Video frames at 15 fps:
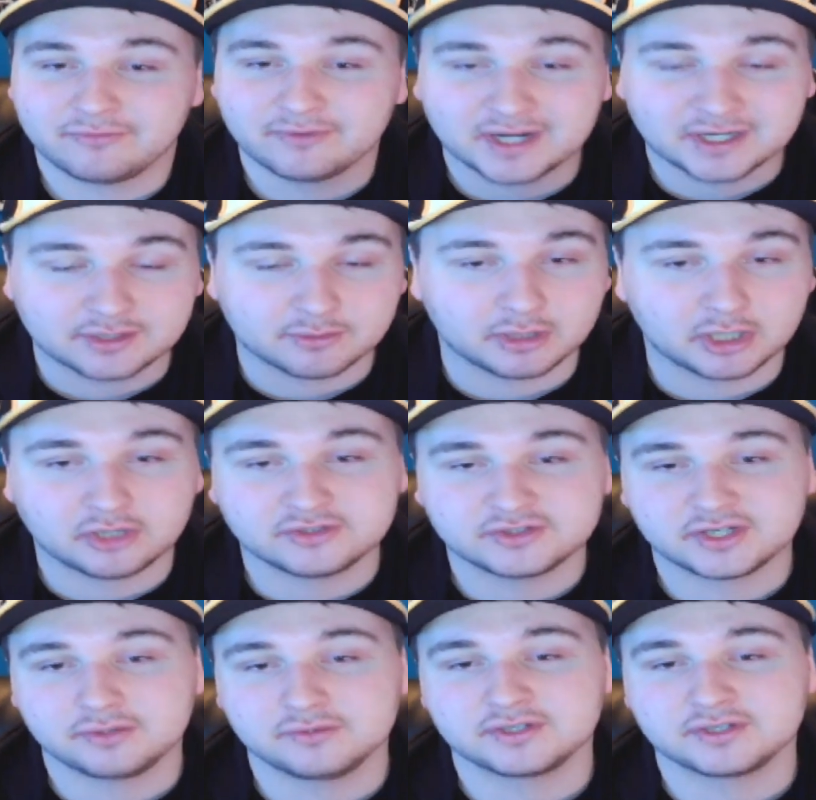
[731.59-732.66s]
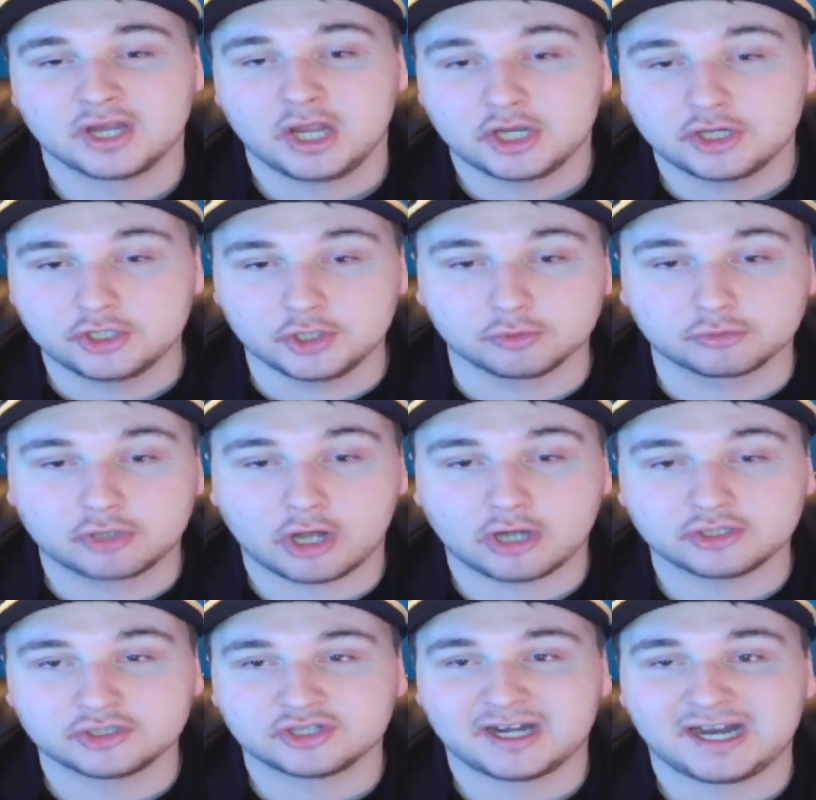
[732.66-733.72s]
Fernando Alonso's new
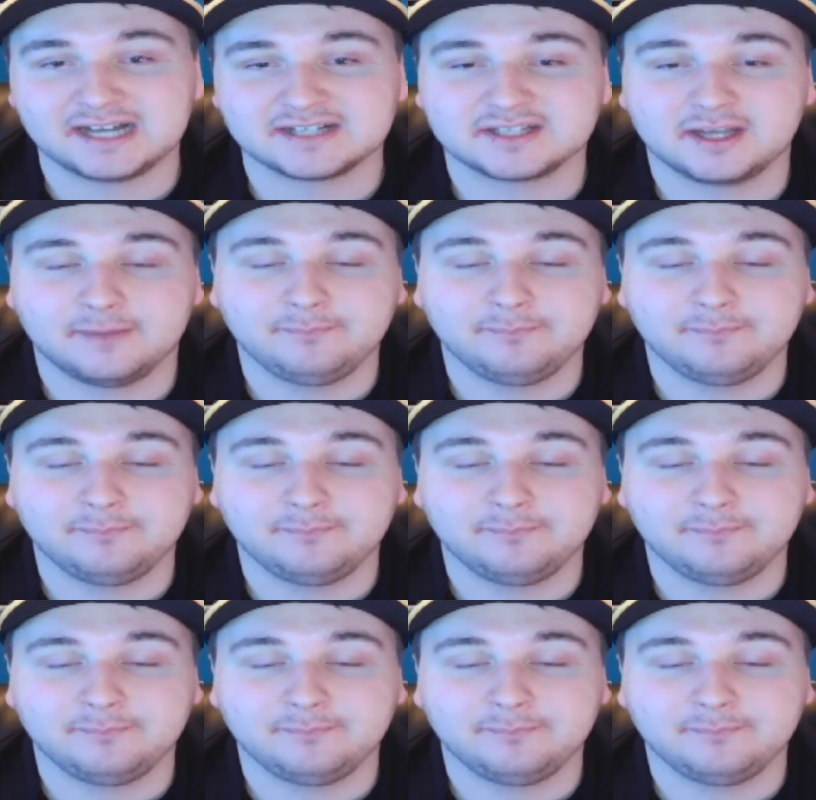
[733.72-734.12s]
contract,